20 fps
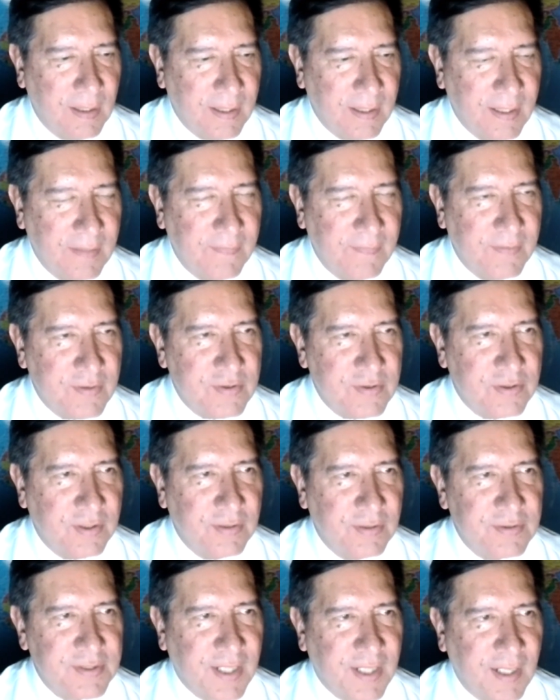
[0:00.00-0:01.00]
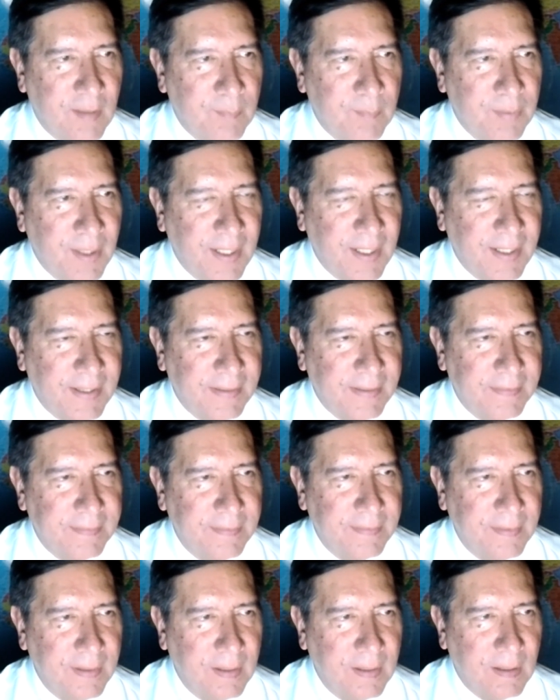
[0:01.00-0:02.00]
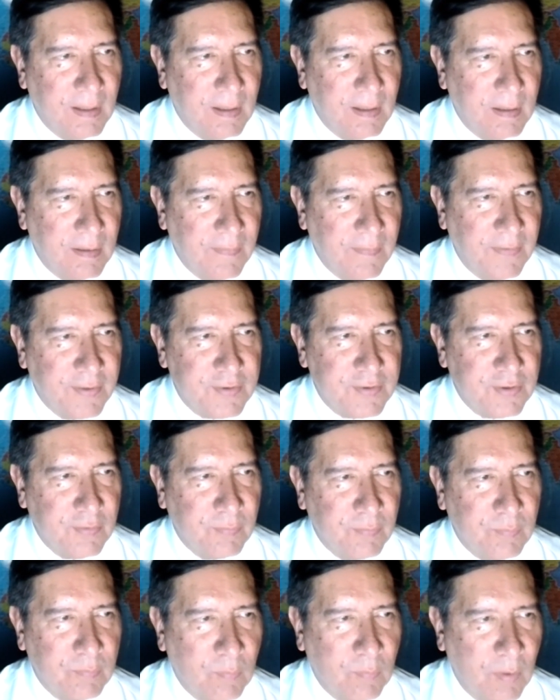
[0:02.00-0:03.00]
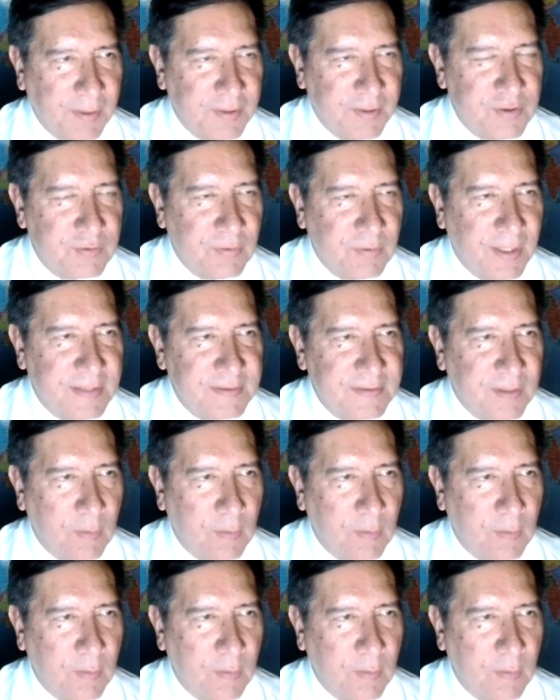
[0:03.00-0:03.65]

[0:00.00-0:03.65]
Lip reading: in this year's campaign that you want to stress?